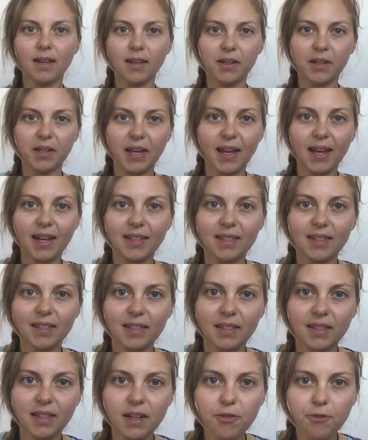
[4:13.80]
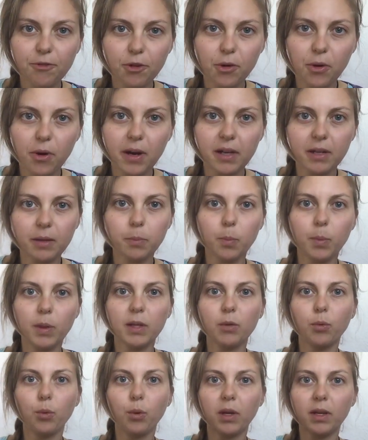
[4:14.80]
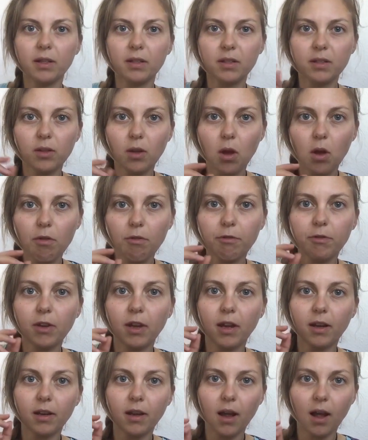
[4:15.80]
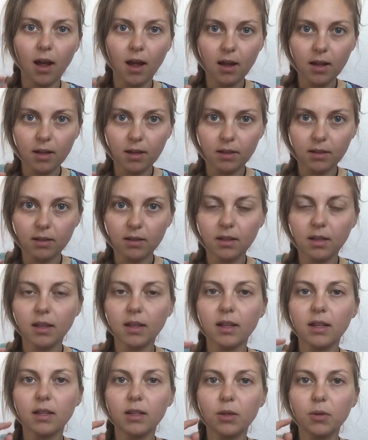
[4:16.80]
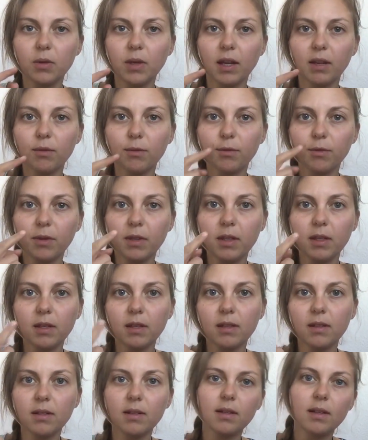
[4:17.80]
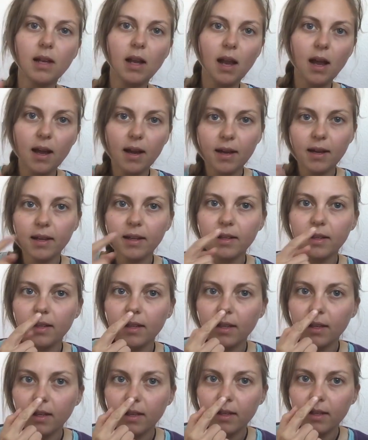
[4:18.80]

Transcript: Okay, and the difference between soft and hard, you can feel like